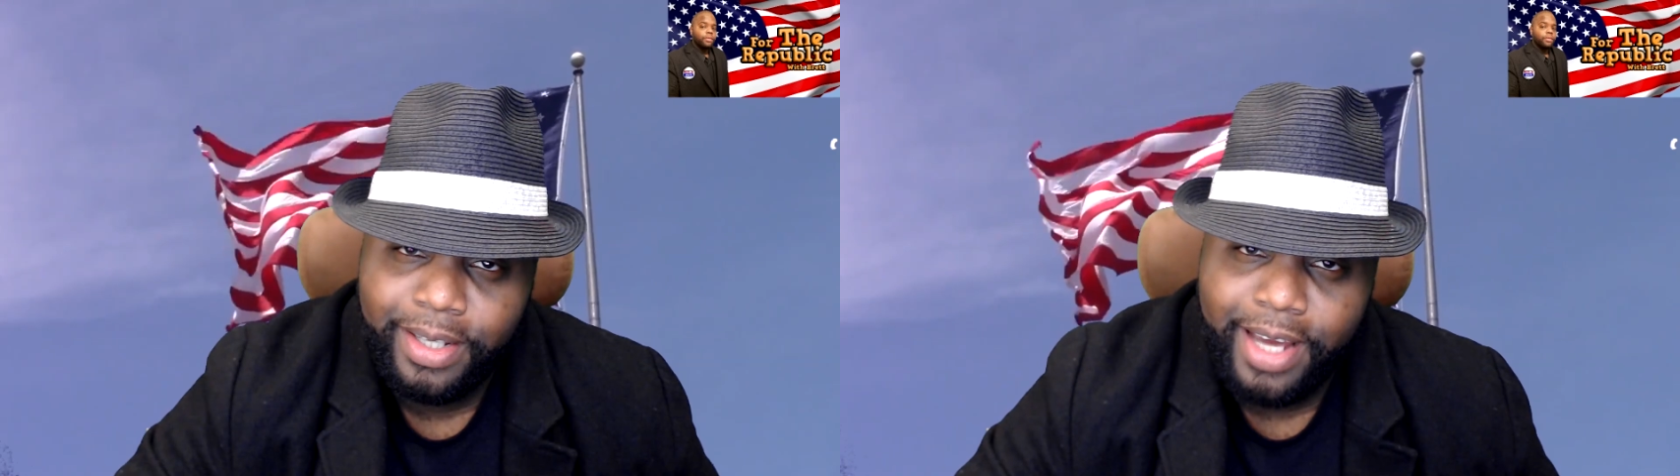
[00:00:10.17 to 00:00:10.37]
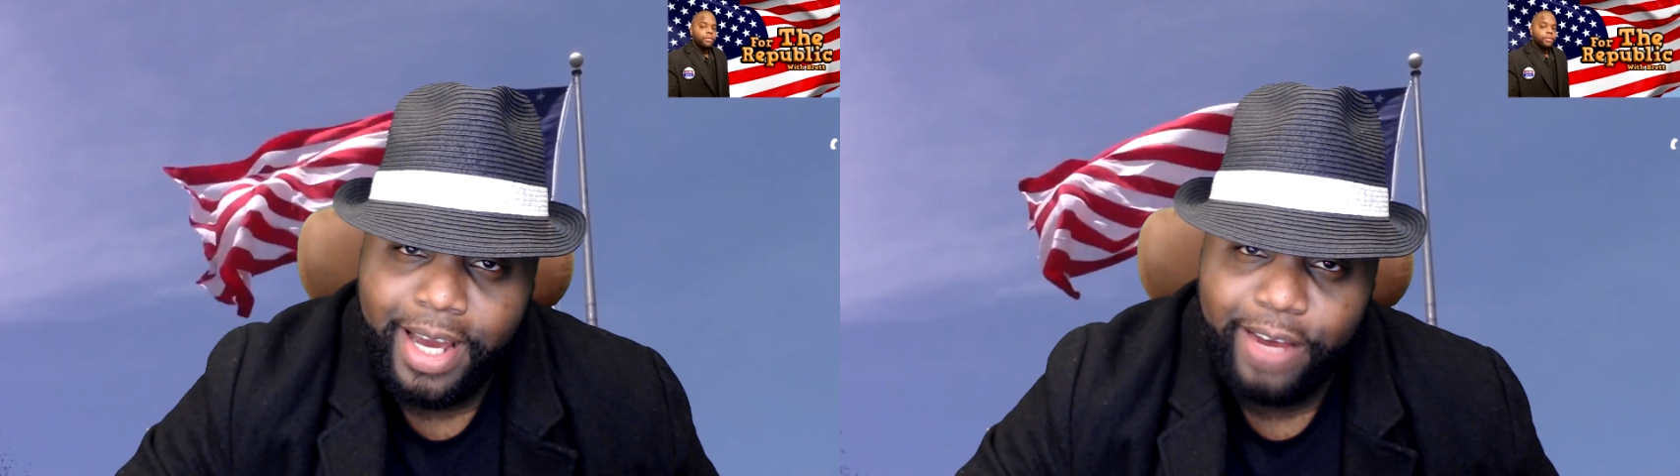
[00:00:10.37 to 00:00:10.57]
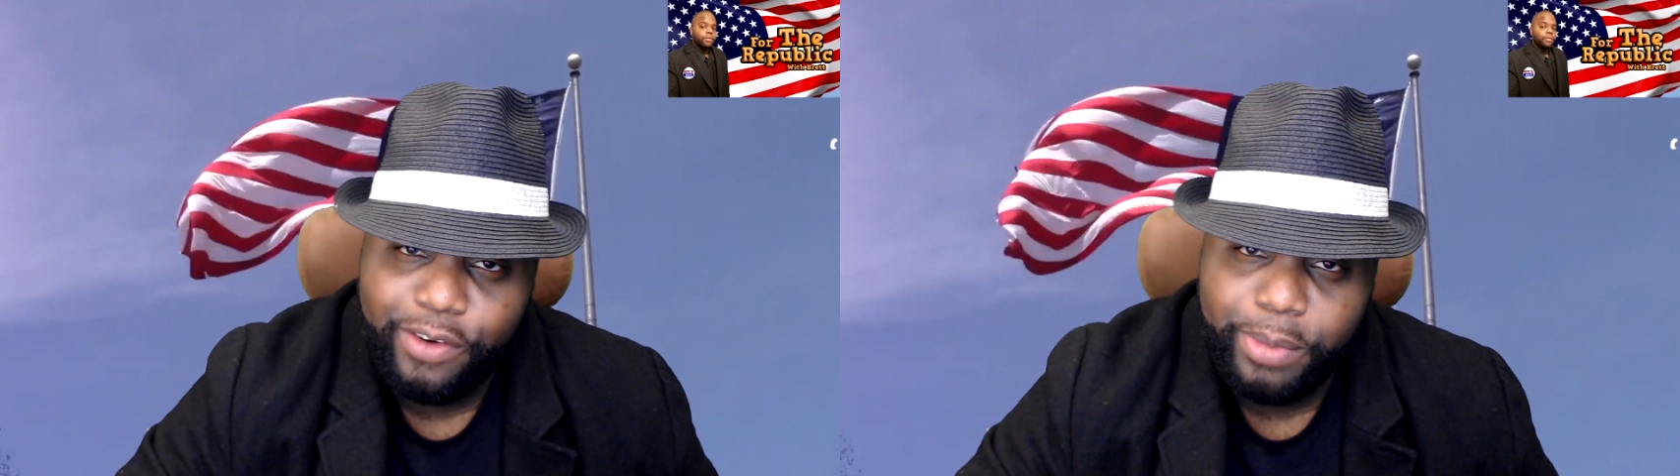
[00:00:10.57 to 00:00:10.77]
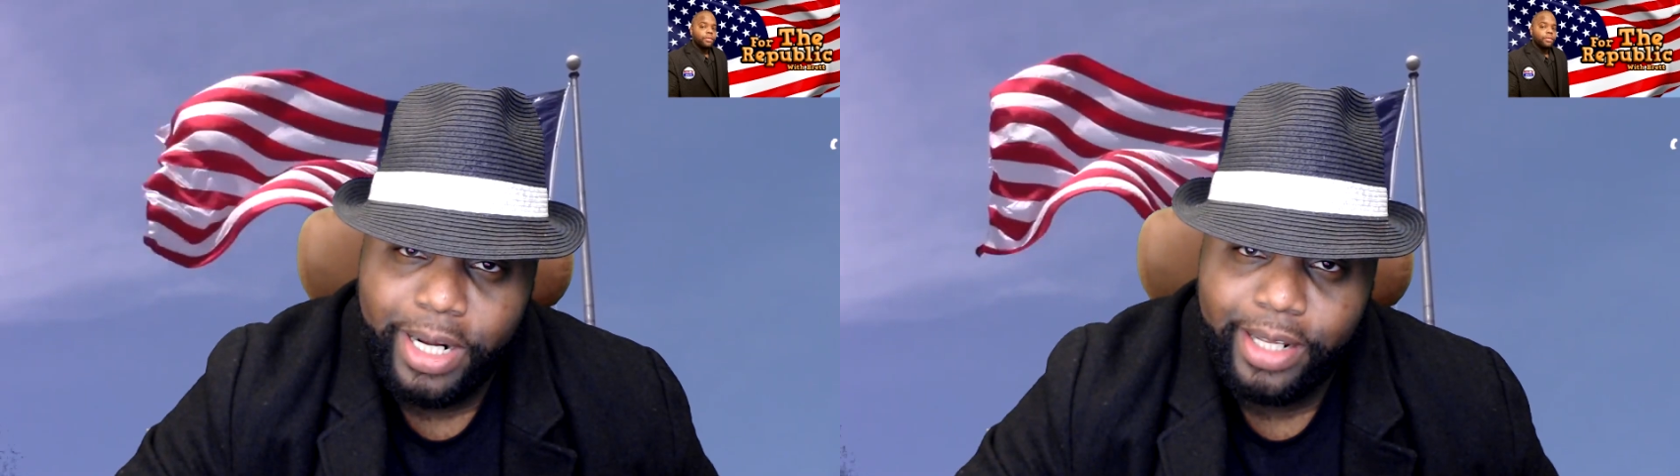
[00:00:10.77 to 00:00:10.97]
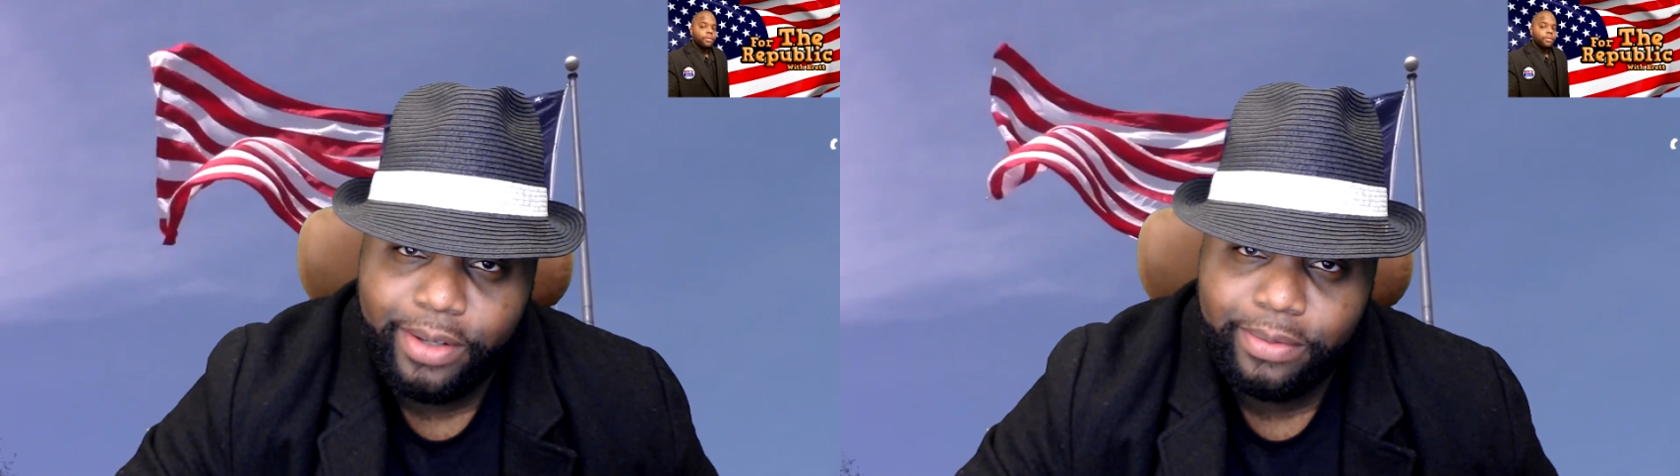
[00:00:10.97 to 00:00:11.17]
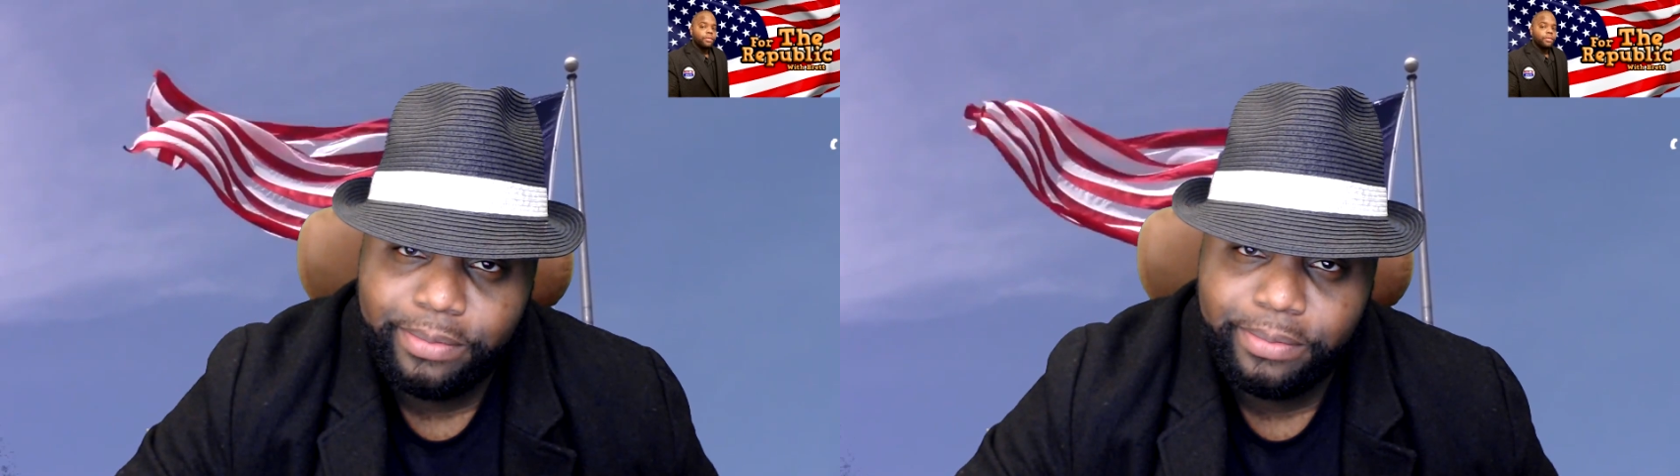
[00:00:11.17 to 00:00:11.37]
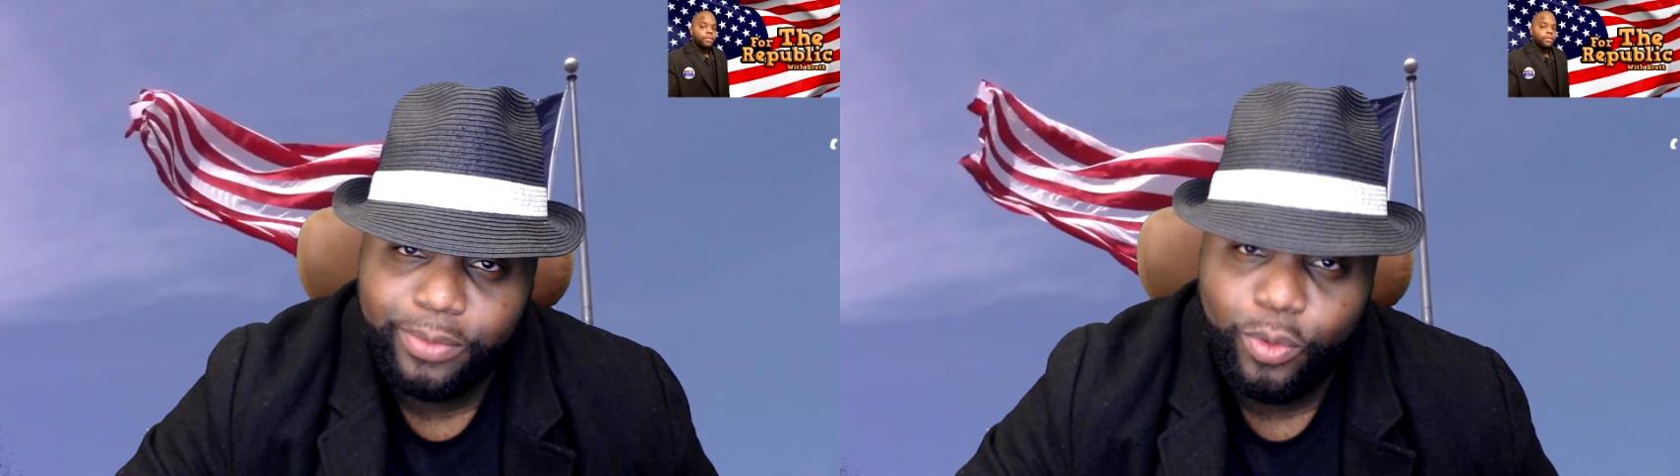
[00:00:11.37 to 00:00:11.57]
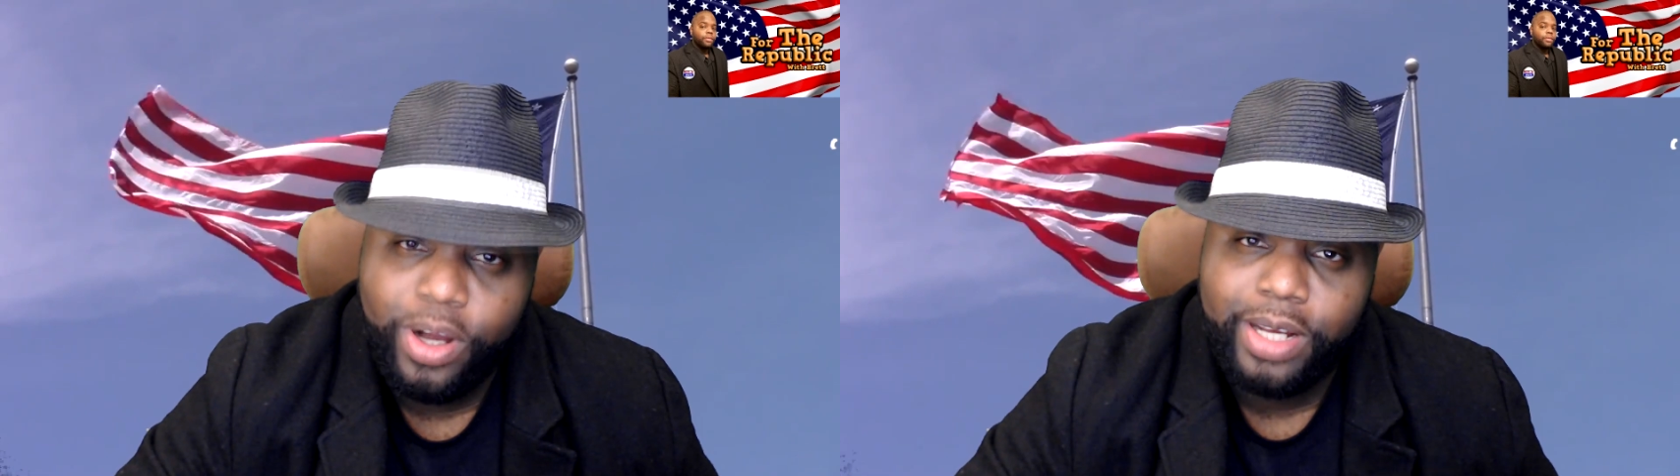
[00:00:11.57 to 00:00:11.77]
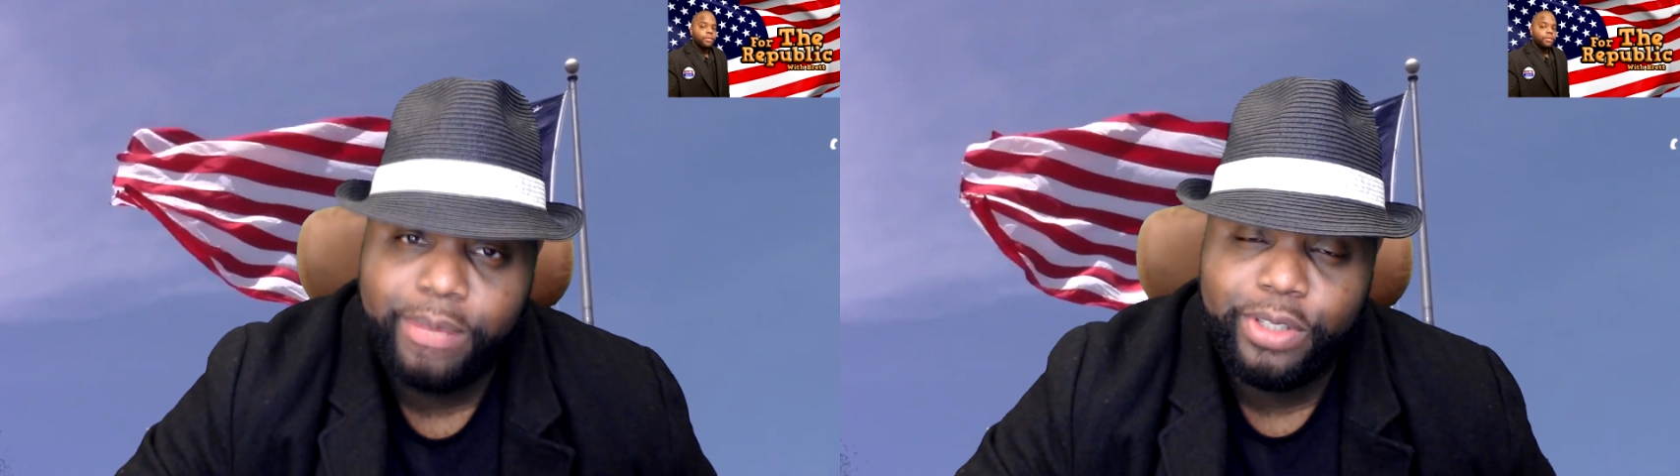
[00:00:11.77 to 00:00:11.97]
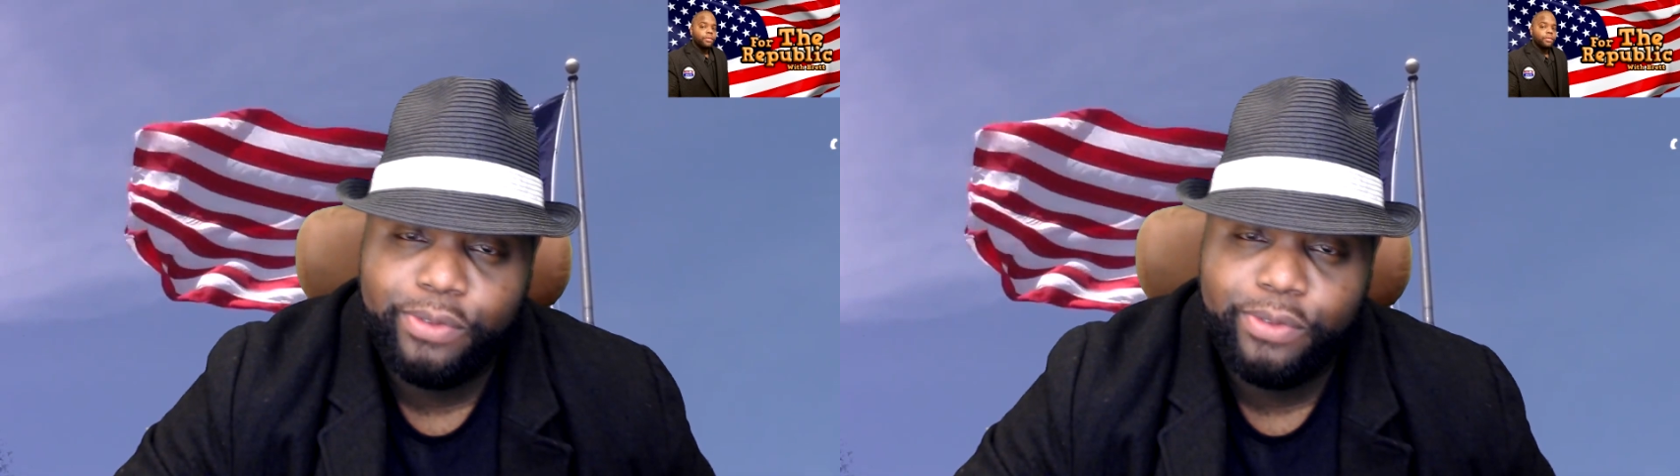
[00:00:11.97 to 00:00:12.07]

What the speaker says: Hi everybody, welcome to